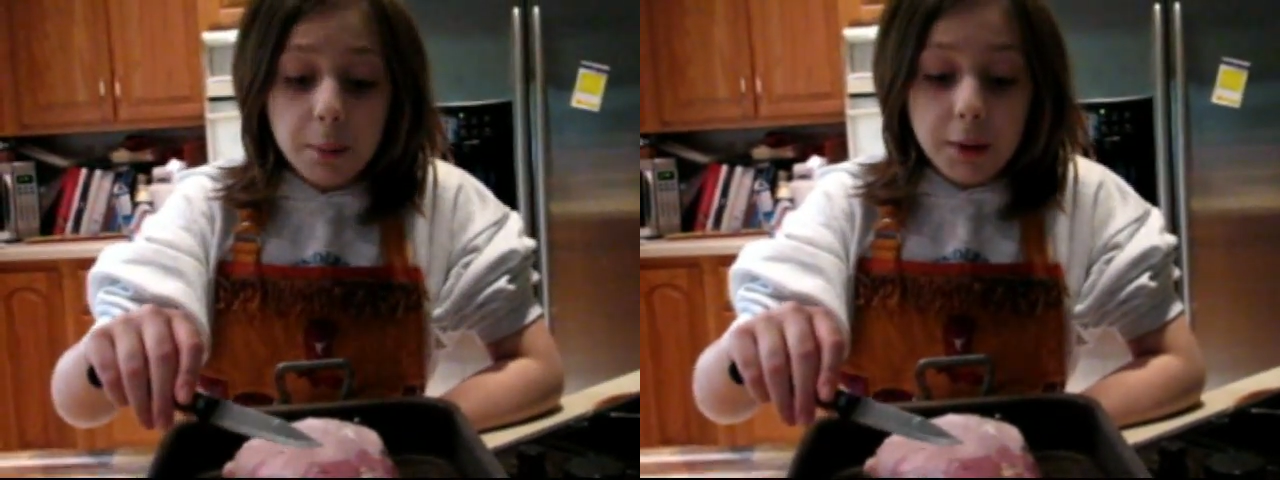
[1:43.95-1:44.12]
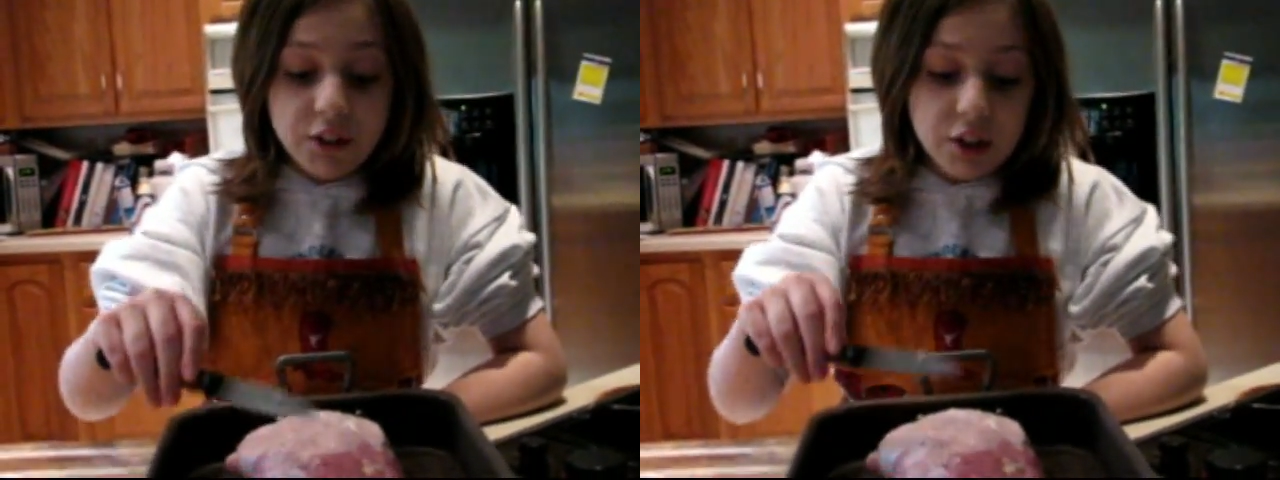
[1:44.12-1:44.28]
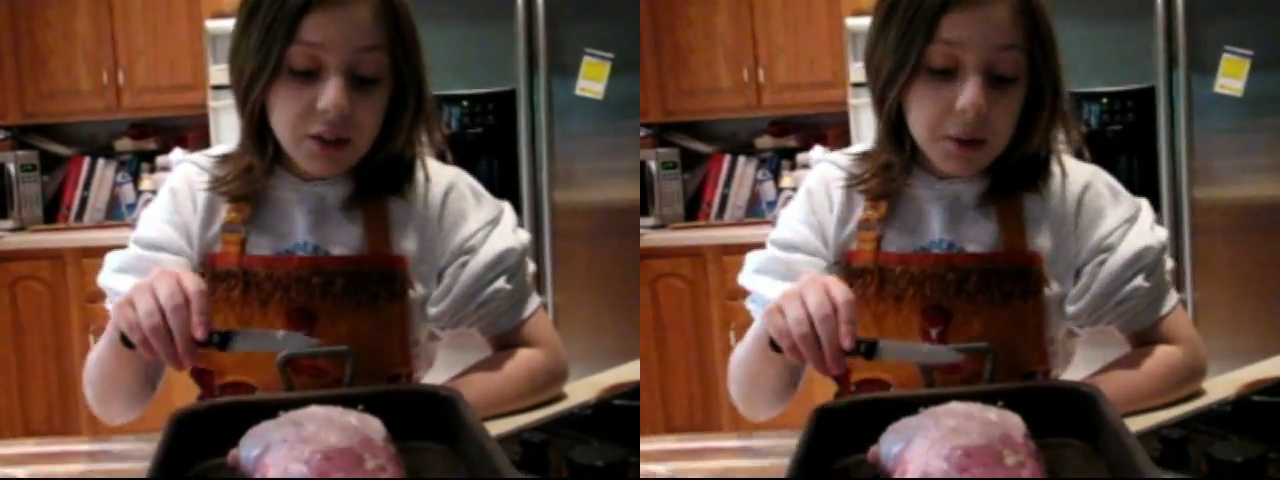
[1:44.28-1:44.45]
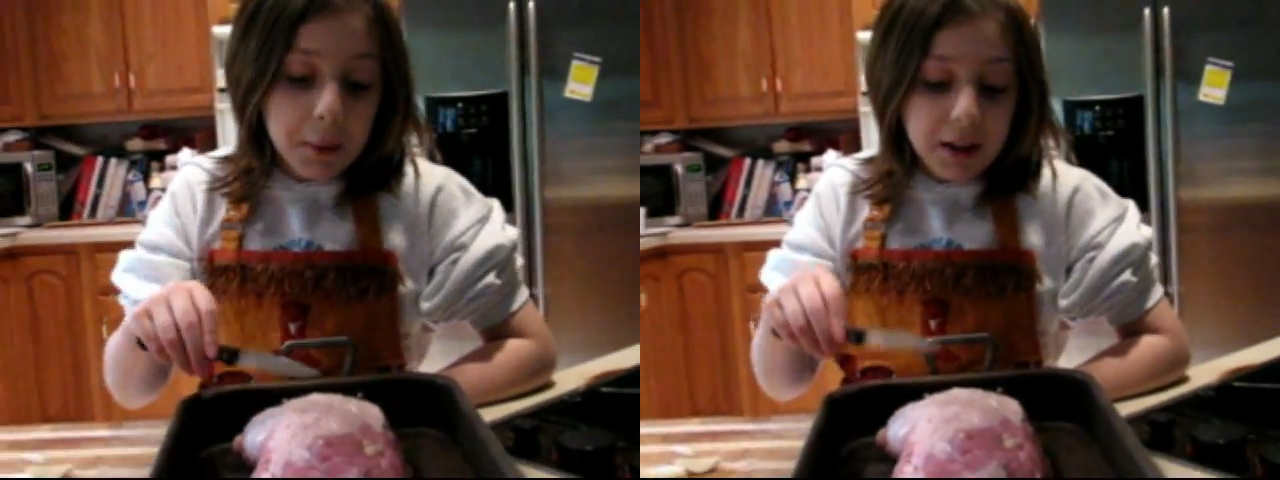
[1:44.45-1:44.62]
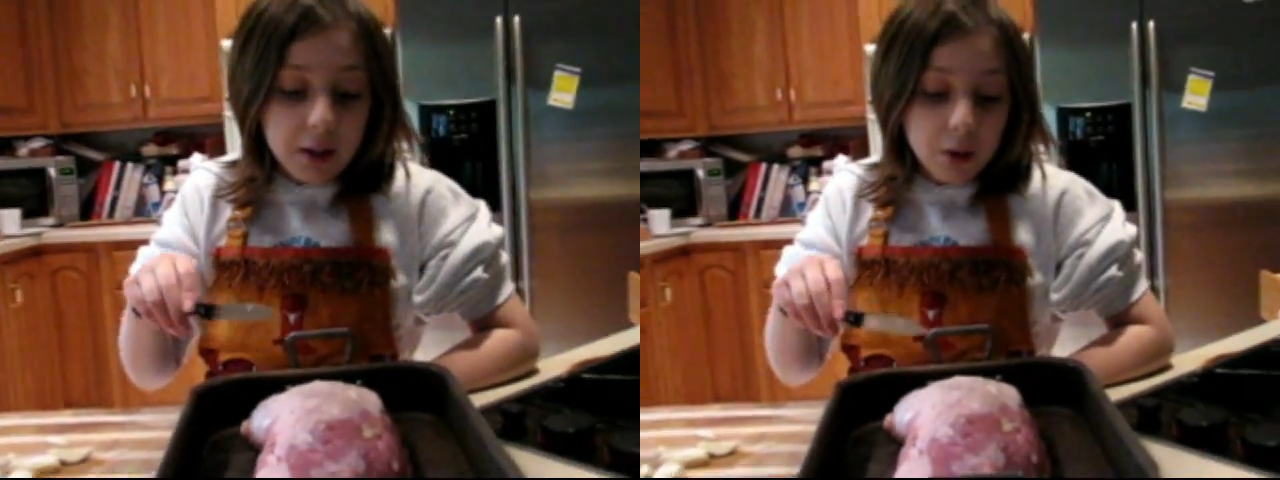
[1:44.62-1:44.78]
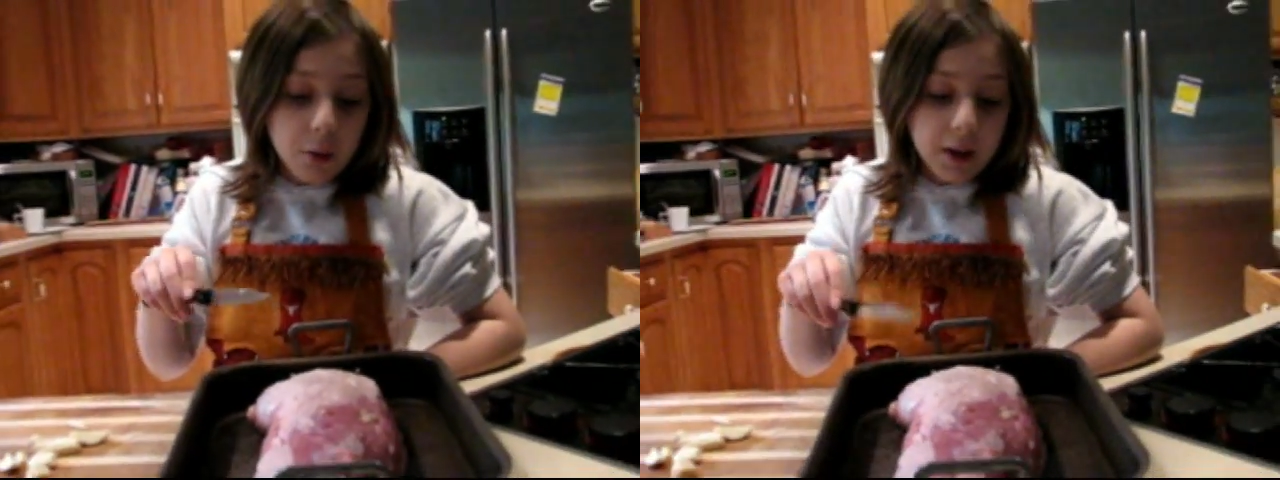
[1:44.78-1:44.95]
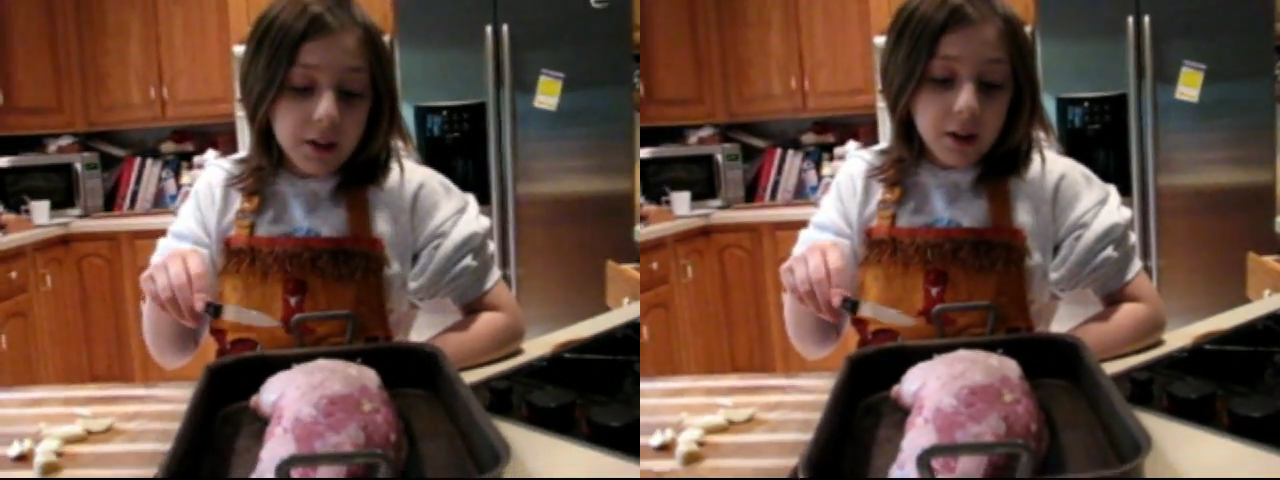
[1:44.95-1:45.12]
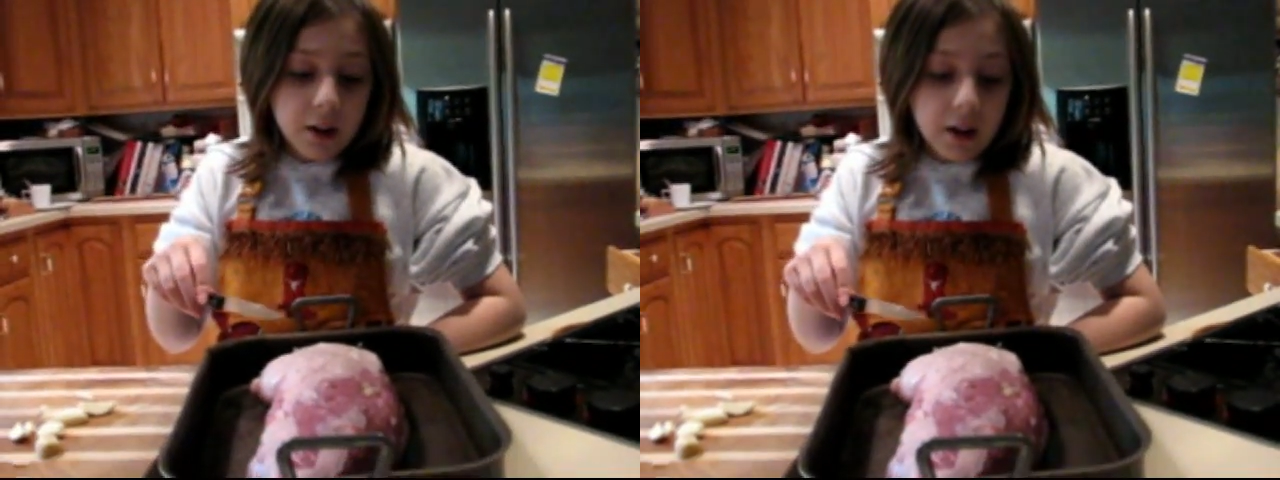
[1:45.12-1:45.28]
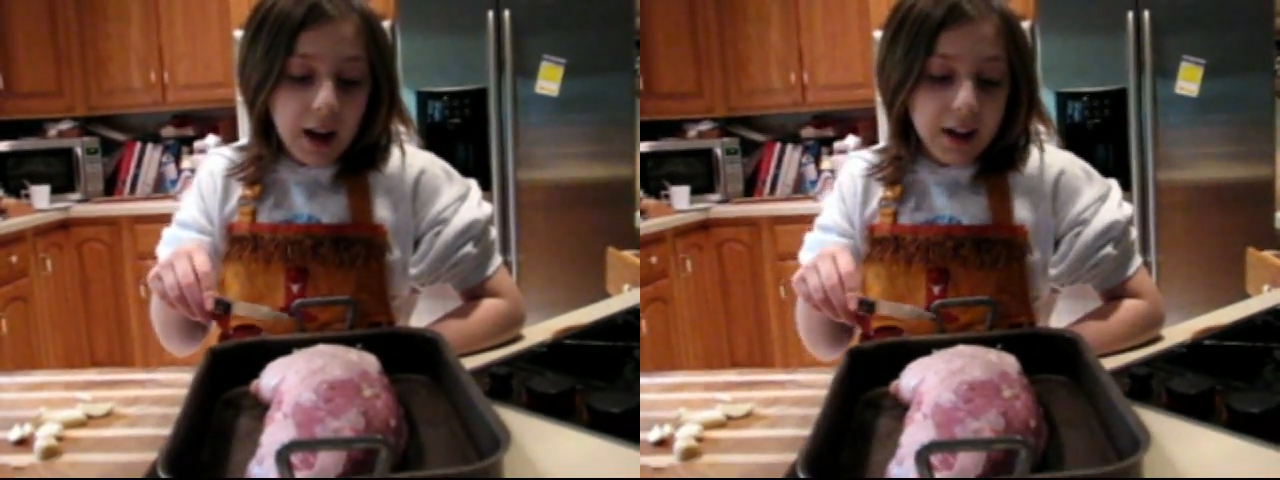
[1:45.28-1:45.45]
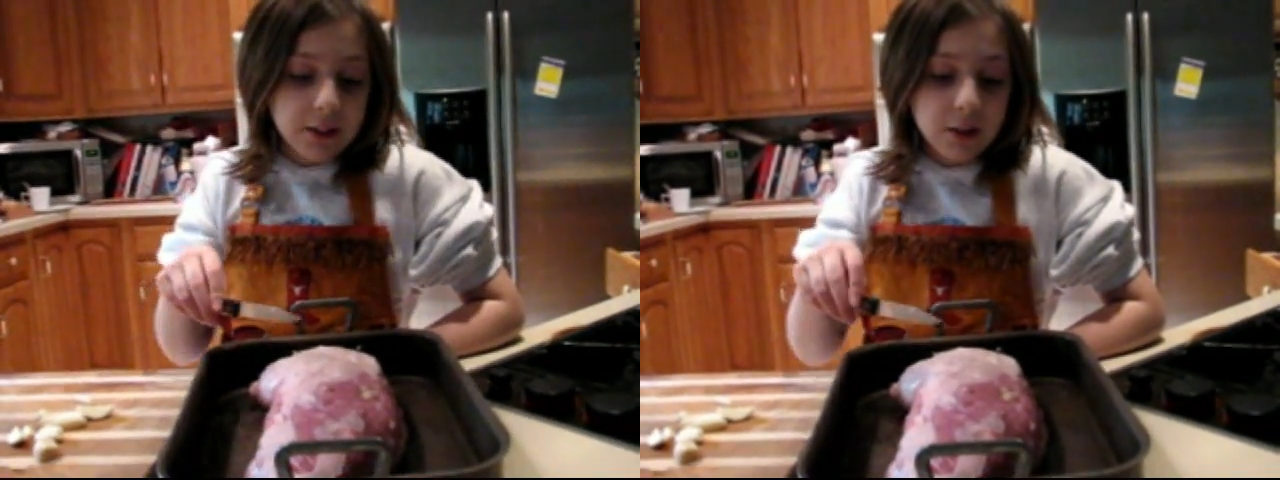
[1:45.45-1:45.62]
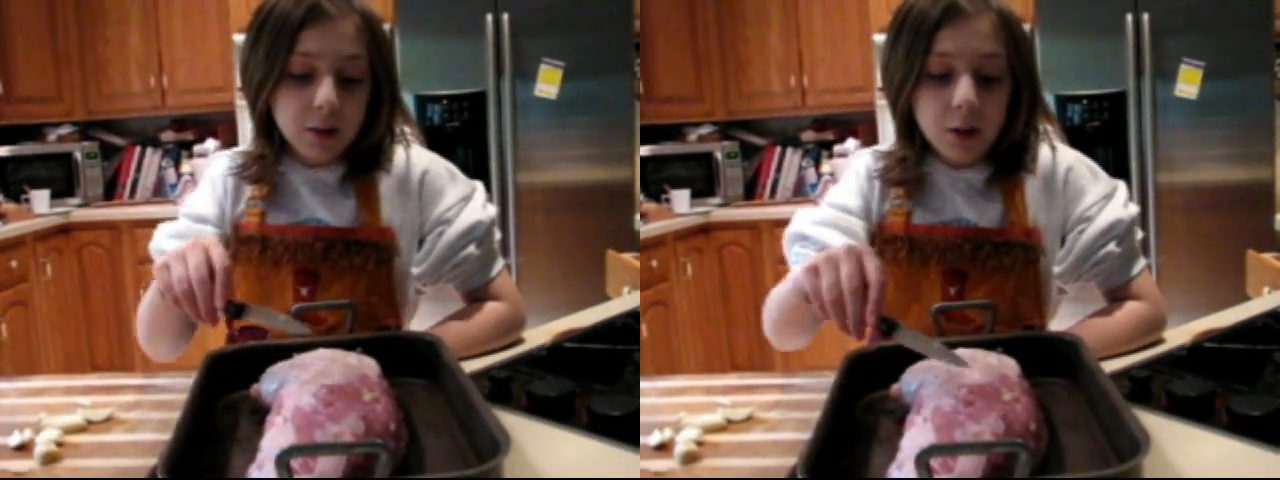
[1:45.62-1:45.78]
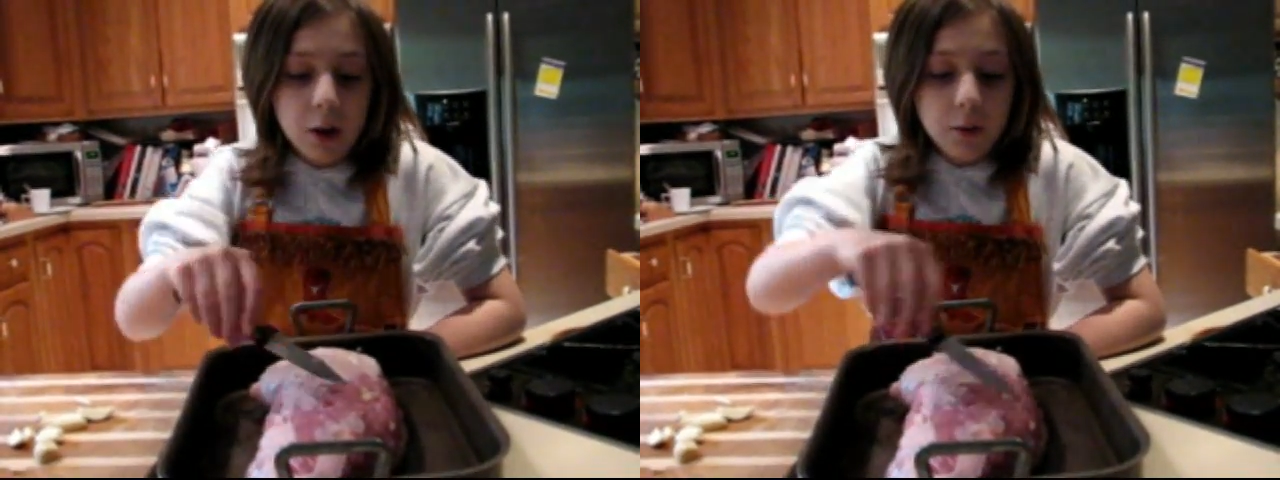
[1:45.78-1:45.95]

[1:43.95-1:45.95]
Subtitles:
but just to make it quicker, I just